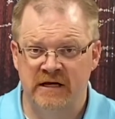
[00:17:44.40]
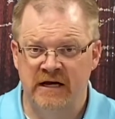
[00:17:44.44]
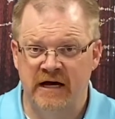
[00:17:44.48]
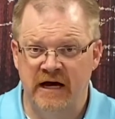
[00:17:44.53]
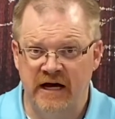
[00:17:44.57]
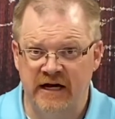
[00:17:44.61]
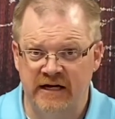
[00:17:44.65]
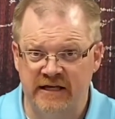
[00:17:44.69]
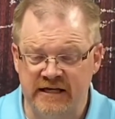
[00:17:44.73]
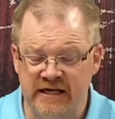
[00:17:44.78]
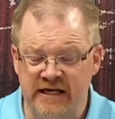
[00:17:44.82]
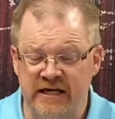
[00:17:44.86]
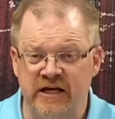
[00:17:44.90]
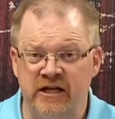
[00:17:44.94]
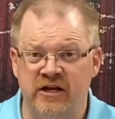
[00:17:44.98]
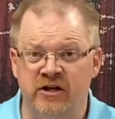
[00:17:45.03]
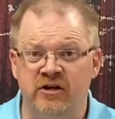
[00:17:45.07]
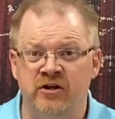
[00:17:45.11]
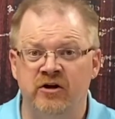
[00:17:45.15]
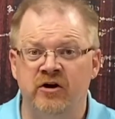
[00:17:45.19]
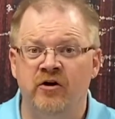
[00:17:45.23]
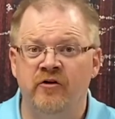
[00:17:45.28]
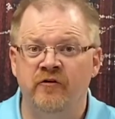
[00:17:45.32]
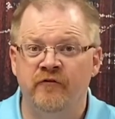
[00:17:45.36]
Again,
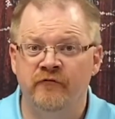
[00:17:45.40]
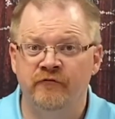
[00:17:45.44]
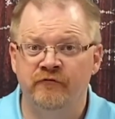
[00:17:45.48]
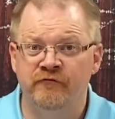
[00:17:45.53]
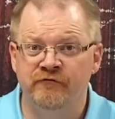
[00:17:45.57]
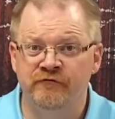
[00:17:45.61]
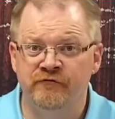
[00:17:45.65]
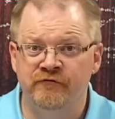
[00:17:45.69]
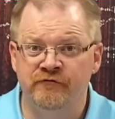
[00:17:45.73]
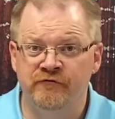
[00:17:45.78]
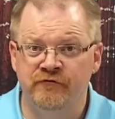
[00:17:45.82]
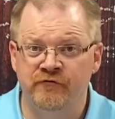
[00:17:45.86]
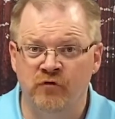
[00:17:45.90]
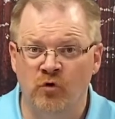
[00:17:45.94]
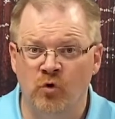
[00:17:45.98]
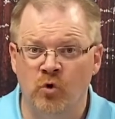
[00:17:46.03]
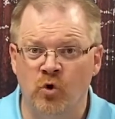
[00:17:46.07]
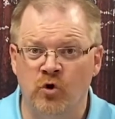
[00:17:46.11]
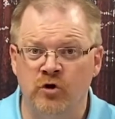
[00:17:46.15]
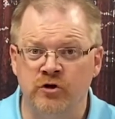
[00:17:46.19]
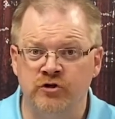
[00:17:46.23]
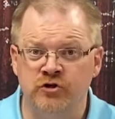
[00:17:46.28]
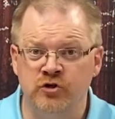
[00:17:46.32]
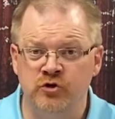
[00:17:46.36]

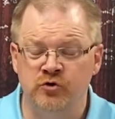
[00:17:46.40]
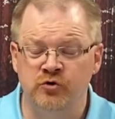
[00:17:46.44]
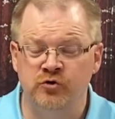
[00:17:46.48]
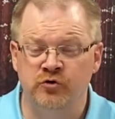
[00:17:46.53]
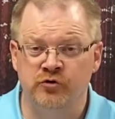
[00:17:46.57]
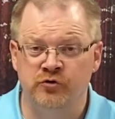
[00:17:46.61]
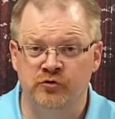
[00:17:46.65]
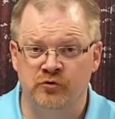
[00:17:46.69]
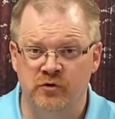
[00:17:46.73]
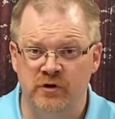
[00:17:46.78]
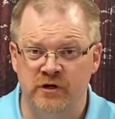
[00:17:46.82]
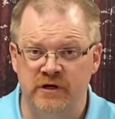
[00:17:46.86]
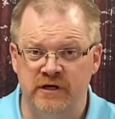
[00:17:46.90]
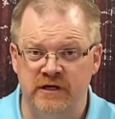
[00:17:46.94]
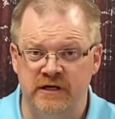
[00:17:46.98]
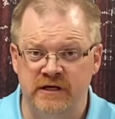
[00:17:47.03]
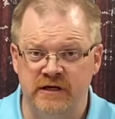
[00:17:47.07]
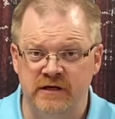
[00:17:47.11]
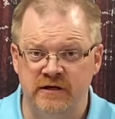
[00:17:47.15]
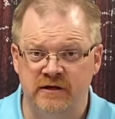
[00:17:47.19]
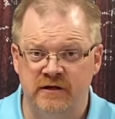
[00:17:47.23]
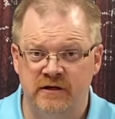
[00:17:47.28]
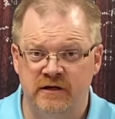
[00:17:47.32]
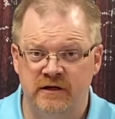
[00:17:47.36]
423
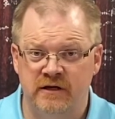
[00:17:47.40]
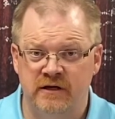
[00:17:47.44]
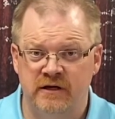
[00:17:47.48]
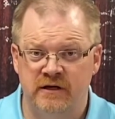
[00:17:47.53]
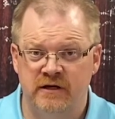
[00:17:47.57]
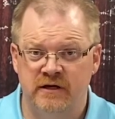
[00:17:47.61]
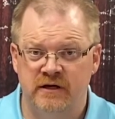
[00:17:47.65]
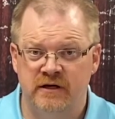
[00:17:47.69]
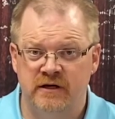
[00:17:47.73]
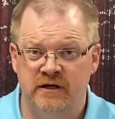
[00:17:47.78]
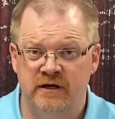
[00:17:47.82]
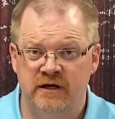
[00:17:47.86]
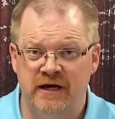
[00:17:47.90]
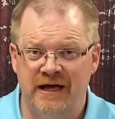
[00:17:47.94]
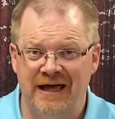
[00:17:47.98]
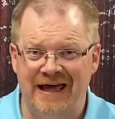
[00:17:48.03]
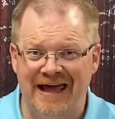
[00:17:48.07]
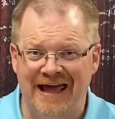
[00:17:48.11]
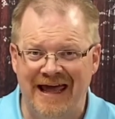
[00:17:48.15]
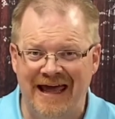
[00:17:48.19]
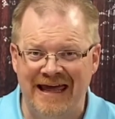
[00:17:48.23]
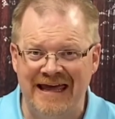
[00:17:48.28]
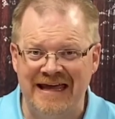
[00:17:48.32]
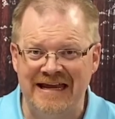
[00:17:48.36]

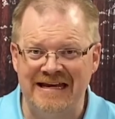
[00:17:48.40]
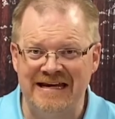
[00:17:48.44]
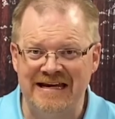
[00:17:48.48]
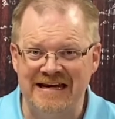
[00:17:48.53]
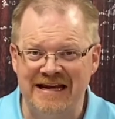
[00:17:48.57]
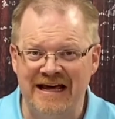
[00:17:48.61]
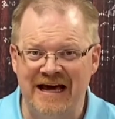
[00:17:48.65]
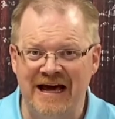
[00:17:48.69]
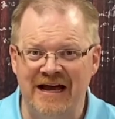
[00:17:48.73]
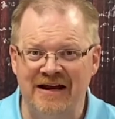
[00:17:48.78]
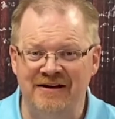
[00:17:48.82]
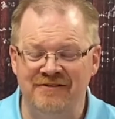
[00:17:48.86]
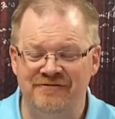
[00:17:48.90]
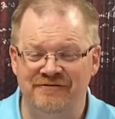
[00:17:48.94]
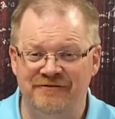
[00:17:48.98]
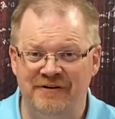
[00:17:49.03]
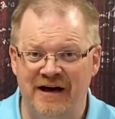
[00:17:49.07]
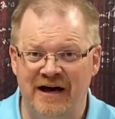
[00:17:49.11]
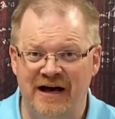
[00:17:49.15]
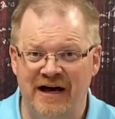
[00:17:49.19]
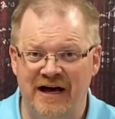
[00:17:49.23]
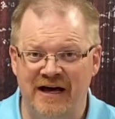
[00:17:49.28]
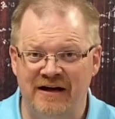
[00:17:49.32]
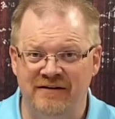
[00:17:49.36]

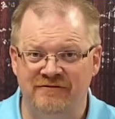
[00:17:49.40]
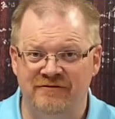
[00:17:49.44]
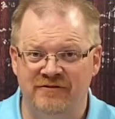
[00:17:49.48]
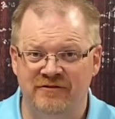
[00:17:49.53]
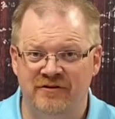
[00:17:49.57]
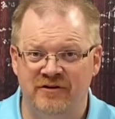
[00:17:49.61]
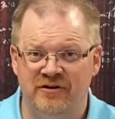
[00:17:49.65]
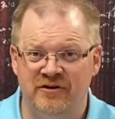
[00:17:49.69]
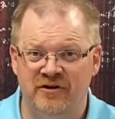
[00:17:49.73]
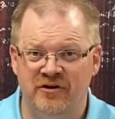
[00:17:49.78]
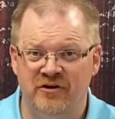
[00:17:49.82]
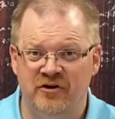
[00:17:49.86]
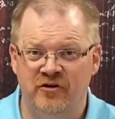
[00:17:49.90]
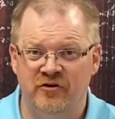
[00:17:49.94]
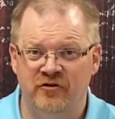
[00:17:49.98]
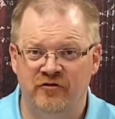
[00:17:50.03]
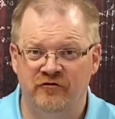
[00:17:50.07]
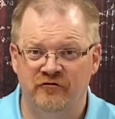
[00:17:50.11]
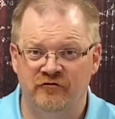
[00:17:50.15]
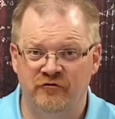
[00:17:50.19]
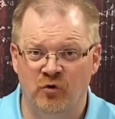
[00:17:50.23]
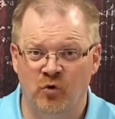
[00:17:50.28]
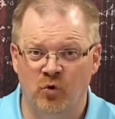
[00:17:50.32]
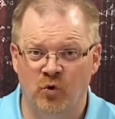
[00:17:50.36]
895
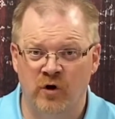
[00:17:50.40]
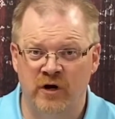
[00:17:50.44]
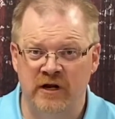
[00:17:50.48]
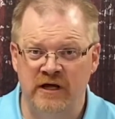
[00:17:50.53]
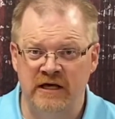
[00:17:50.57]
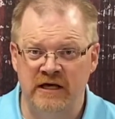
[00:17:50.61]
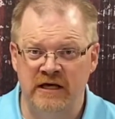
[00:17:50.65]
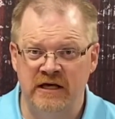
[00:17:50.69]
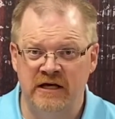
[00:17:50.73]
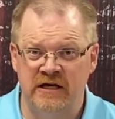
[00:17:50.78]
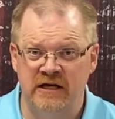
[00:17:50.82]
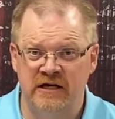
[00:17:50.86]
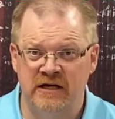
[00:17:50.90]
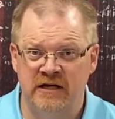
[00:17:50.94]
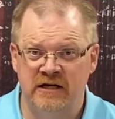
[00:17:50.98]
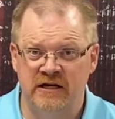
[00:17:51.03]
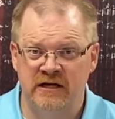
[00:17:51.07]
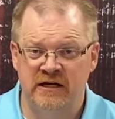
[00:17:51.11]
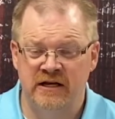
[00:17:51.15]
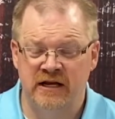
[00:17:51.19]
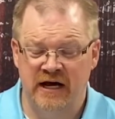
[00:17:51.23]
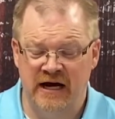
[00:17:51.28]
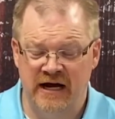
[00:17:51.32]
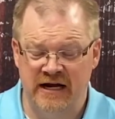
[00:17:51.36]

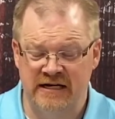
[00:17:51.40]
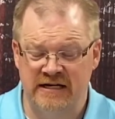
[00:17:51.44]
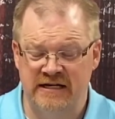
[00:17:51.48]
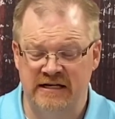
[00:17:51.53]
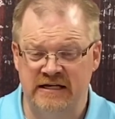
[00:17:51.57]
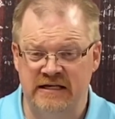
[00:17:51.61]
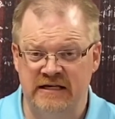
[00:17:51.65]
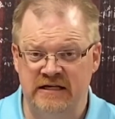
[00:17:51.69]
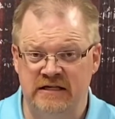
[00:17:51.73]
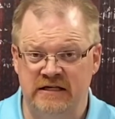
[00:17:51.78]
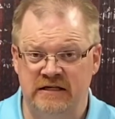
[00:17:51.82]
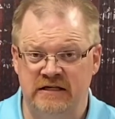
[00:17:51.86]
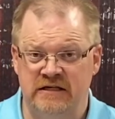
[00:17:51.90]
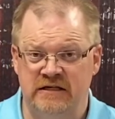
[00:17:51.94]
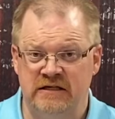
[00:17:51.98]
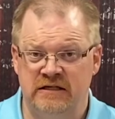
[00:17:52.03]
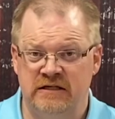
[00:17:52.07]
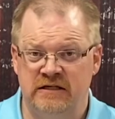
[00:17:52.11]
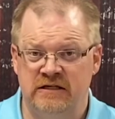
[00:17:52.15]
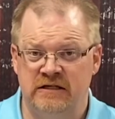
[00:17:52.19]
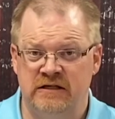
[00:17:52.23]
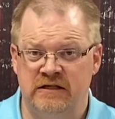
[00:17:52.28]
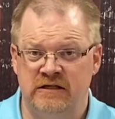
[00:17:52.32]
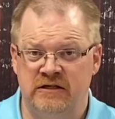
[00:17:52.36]
4090.
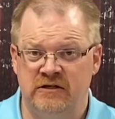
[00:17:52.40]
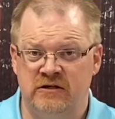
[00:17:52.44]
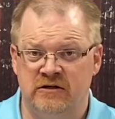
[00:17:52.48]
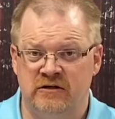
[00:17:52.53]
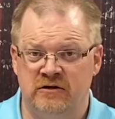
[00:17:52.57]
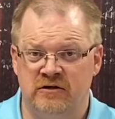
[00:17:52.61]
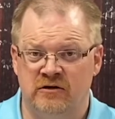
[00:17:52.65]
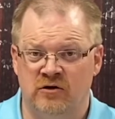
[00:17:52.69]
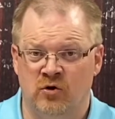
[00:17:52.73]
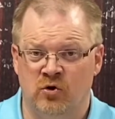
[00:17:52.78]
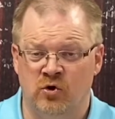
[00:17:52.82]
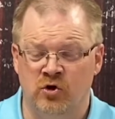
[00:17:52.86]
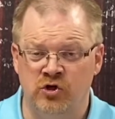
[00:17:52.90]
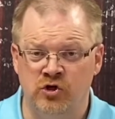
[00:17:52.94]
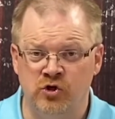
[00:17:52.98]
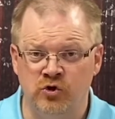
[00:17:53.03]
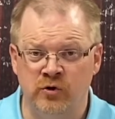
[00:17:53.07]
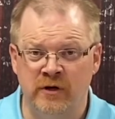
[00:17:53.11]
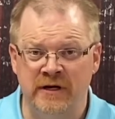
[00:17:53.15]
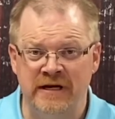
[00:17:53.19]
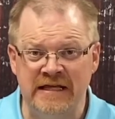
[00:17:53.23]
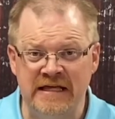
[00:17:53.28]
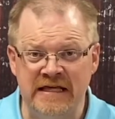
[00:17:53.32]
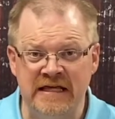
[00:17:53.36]
Or you
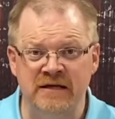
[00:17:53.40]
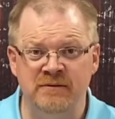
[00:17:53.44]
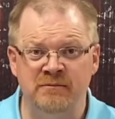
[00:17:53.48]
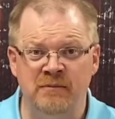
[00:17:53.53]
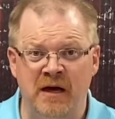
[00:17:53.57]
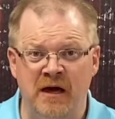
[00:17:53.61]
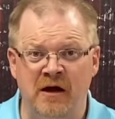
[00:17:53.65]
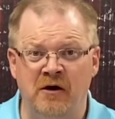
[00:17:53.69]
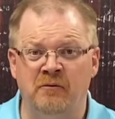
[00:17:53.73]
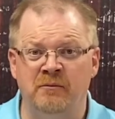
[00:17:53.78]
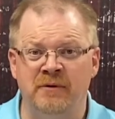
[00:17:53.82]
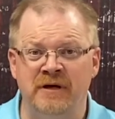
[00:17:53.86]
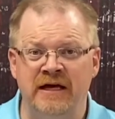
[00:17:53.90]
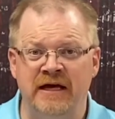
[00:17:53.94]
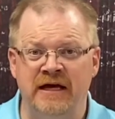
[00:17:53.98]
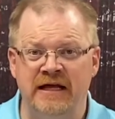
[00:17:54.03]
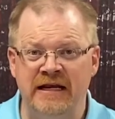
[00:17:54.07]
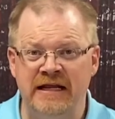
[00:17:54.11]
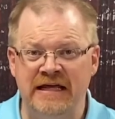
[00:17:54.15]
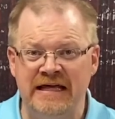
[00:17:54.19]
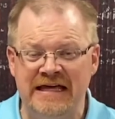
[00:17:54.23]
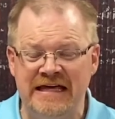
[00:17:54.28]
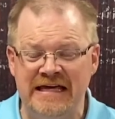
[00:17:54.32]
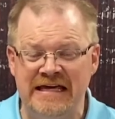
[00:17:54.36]
can email me
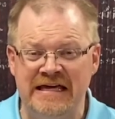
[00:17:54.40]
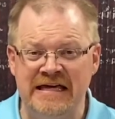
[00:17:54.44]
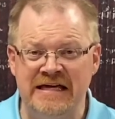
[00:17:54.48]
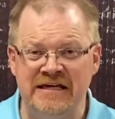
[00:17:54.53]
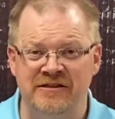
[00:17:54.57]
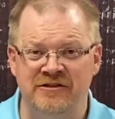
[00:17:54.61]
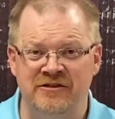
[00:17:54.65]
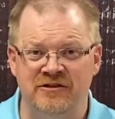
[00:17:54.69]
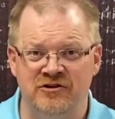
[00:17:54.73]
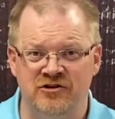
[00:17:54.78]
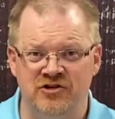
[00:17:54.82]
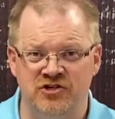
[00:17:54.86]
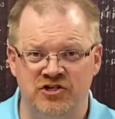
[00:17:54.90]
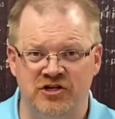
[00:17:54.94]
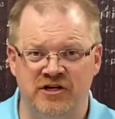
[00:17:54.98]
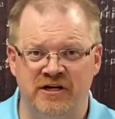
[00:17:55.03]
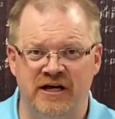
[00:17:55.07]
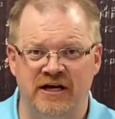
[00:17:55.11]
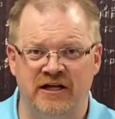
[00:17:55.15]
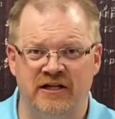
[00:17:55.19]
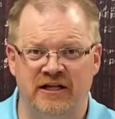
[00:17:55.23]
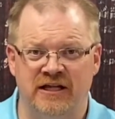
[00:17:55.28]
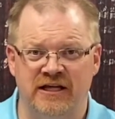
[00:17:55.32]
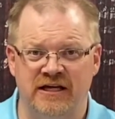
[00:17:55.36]
at Heath
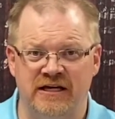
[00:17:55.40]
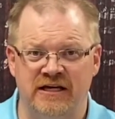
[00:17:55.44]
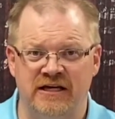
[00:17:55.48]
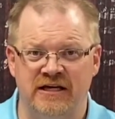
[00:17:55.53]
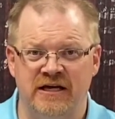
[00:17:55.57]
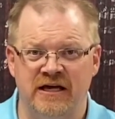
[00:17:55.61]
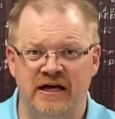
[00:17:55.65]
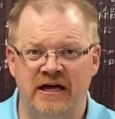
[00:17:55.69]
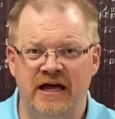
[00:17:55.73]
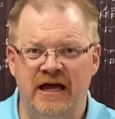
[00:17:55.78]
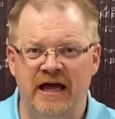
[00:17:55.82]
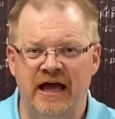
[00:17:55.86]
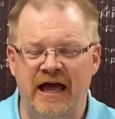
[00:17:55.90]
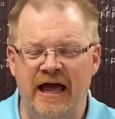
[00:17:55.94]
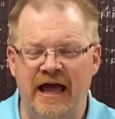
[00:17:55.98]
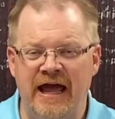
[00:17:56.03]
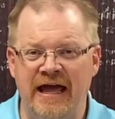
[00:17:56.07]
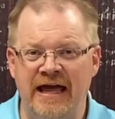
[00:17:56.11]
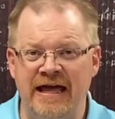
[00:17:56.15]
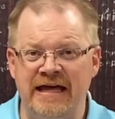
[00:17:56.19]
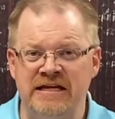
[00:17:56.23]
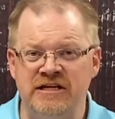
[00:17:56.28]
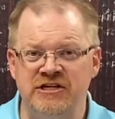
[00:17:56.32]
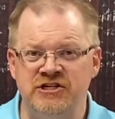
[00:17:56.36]
Schnelle,
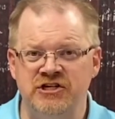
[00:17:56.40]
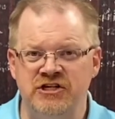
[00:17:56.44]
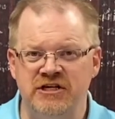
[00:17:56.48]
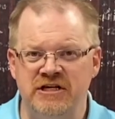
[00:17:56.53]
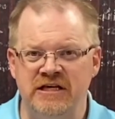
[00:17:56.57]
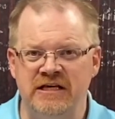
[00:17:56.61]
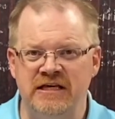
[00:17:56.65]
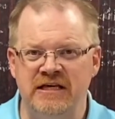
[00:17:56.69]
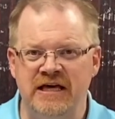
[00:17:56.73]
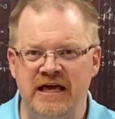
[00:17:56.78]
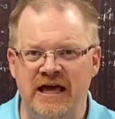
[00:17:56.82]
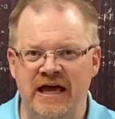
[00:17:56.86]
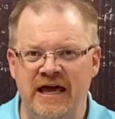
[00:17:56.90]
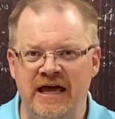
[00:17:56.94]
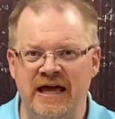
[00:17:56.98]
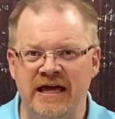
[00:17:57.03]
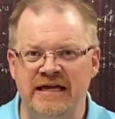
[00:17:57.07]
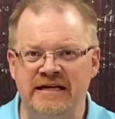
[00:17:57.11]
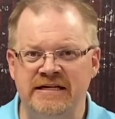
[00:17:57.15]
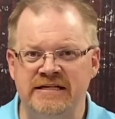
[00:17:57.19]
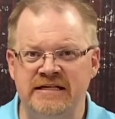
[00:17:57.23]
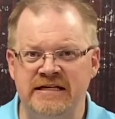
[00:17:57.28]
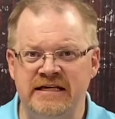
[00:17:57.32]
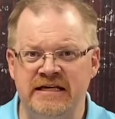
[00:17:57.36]
H E A
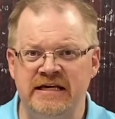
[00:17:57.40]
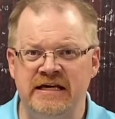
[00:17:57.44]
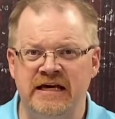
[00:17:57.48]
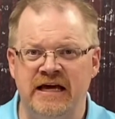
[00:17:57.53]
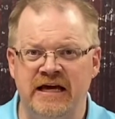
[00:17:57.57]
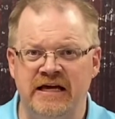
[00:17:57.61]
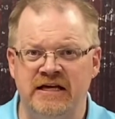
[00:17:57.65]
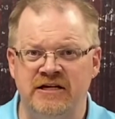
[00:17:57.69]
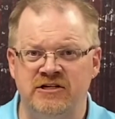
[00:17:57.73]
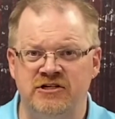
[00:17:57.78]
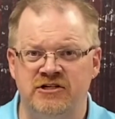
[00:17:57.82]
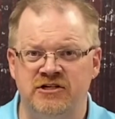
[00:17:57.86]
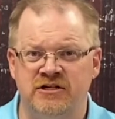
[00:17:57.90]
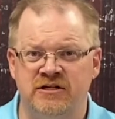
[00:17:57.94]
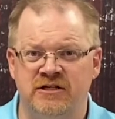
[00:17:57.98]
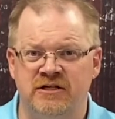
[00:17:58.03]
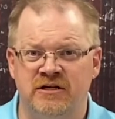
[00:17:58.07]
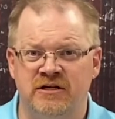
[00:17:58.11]
T H